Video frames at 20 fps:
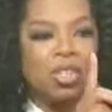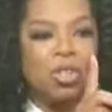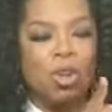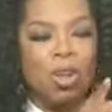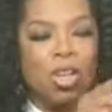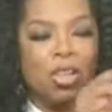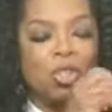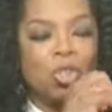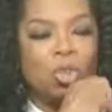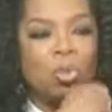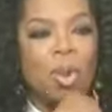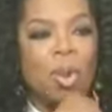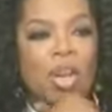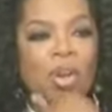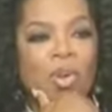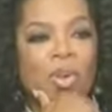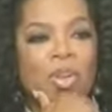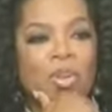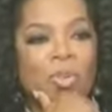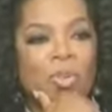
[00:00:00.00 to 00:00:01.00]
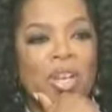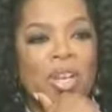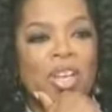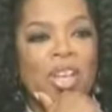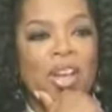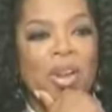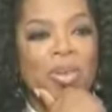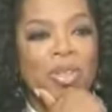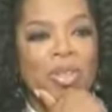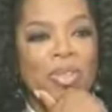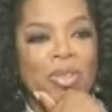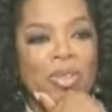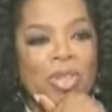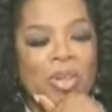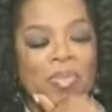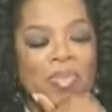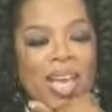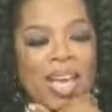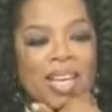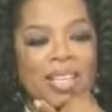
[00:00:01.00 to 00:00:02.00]
saw a sweater in the window. This
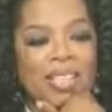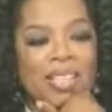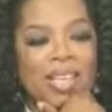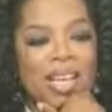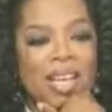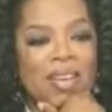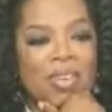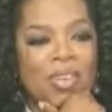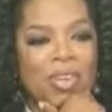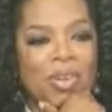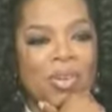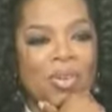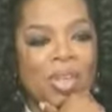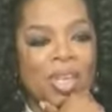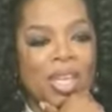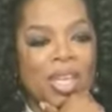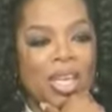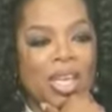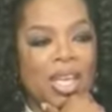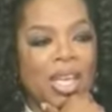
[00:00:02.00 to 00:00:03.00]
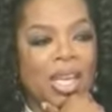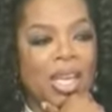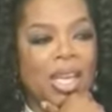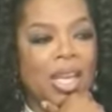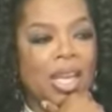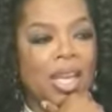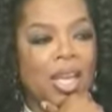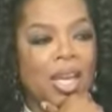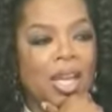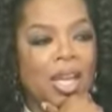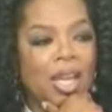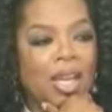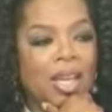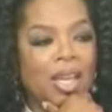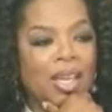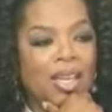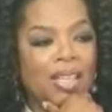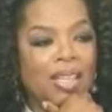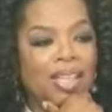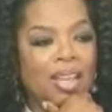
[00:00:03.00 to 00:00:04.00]
was on Madison Avenue.
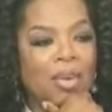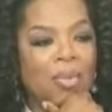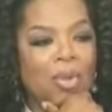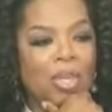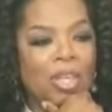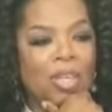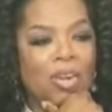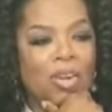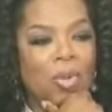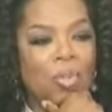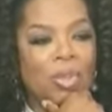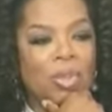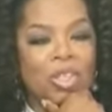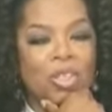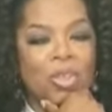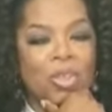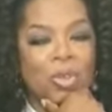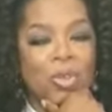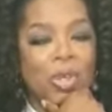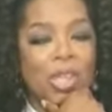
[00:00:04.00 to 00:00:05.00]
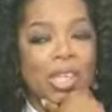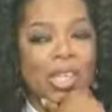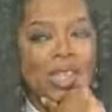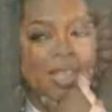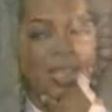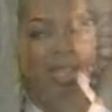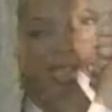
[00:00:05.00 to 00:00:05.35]
And they wouldn't open the door.